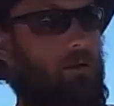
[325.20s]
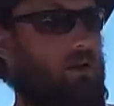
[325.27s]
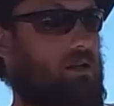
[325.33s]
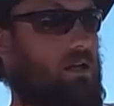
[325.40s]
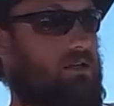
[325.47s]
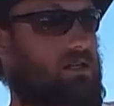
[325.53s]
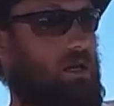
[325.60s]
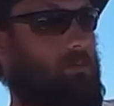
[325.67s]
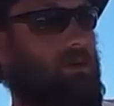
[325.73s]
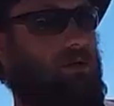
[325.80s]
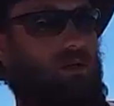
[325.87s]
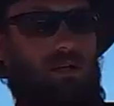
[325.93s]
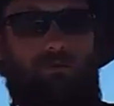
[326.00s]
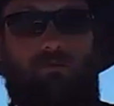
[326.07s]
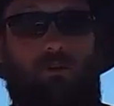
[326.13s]
Now,
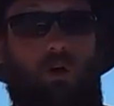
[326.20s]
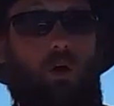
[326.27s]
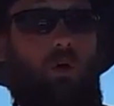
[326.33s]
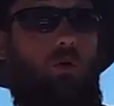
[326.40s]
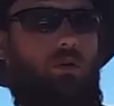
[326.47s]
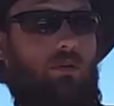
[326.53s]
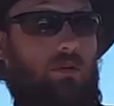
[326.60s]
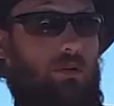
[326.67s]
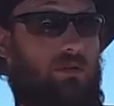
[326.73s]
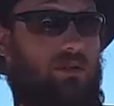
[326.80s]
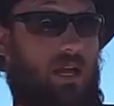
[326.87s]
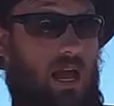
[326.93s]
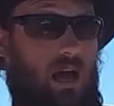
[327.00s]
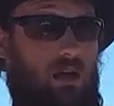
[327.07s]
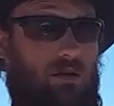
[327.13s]
typically for older
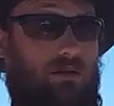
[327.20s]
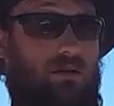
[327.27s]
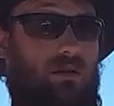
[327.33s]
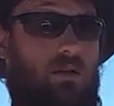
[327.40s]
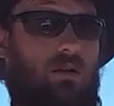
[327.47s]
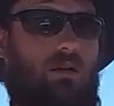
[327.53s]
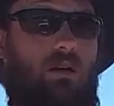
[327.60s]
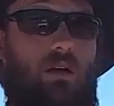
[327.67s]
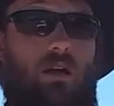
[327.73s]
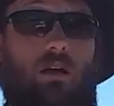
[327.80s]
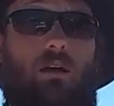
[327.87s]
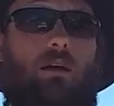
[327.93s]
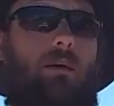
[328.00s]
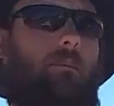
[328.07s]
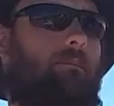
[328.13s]
sows,
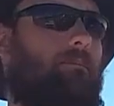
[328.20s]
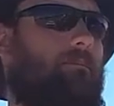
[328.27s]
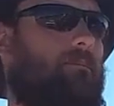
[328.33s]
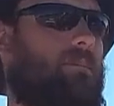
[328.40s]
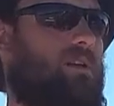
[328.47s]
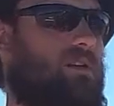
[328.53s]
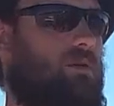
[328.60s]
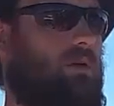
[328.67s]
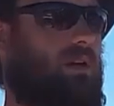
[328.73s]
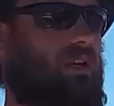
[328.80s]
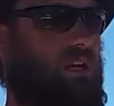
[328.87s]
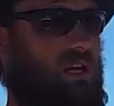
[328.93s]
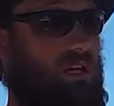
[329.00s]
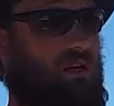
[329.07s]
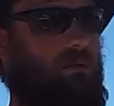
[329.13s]
you can
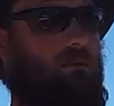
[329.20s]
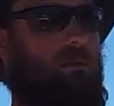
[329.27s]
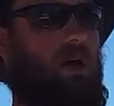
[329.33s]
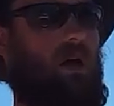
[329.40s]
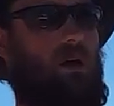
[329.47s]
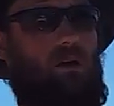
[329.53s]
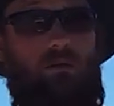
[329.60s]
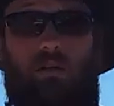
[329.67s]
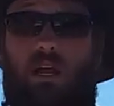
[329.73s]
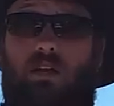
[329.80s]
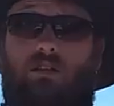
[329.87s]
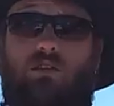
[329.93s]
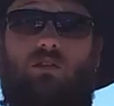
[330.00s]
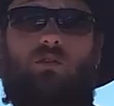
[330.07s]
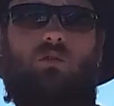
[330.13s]
get them on day
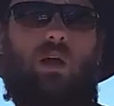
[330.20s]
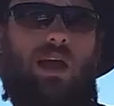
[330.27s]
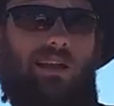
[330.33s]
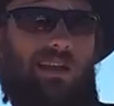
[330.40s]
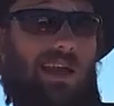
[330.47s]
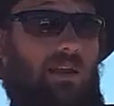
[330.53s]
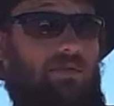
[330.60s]
2 and day